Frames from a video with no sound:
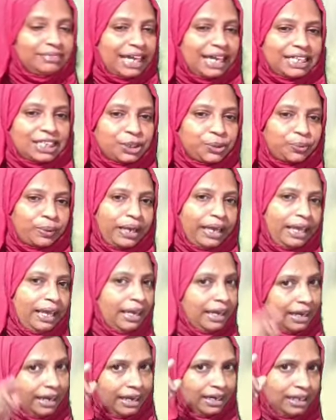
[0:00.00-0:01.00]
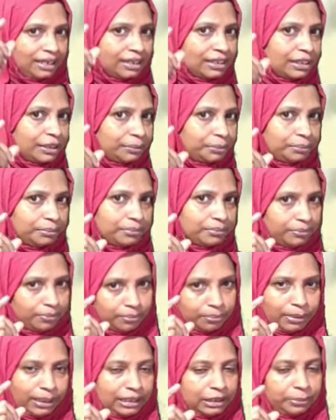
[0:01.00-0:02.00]
That's why a term,
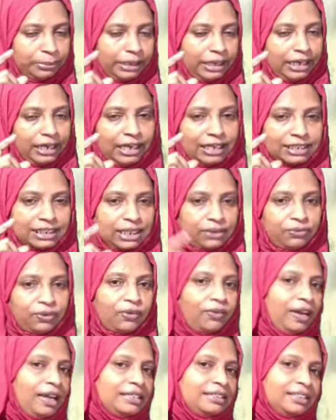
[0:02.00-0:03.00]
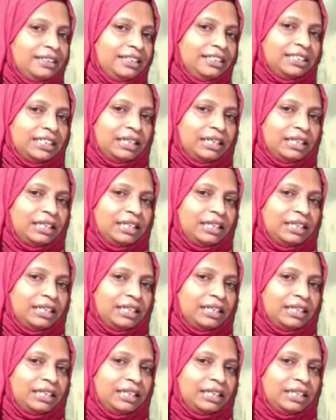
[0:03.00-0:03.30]
by the beginning itself, our lesson